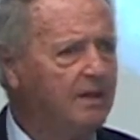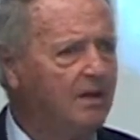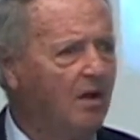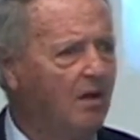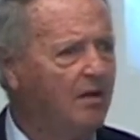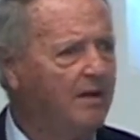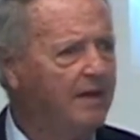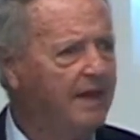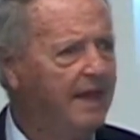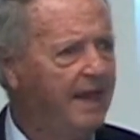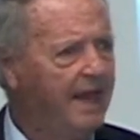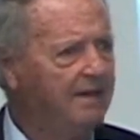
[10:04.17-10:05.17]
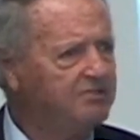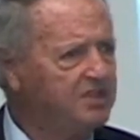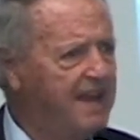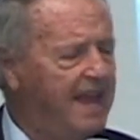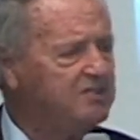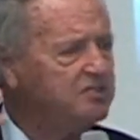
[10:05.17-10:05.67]
You know,
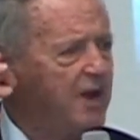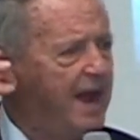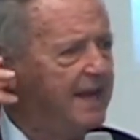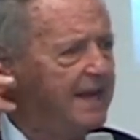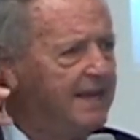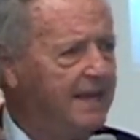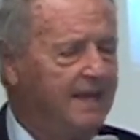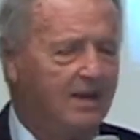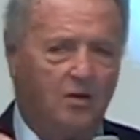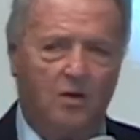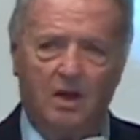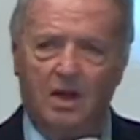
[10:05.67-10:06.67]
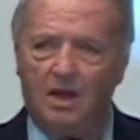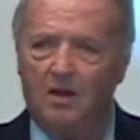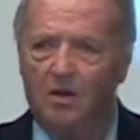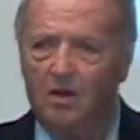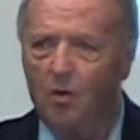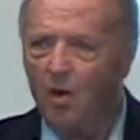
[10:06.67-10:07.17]
FCA is trying to,
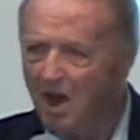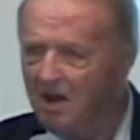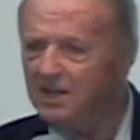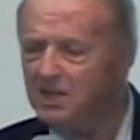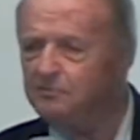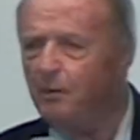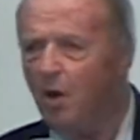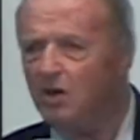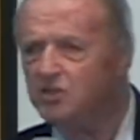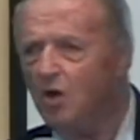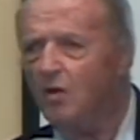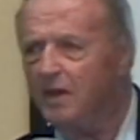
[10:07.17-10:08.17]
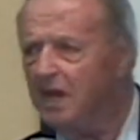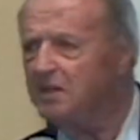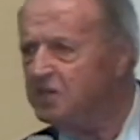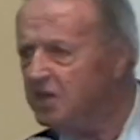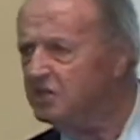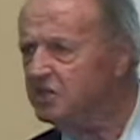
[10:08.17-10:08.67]
where are these boys going to
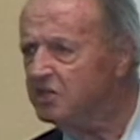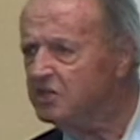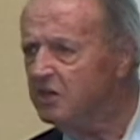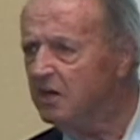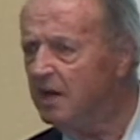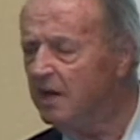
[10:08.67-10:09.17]
get Jesus?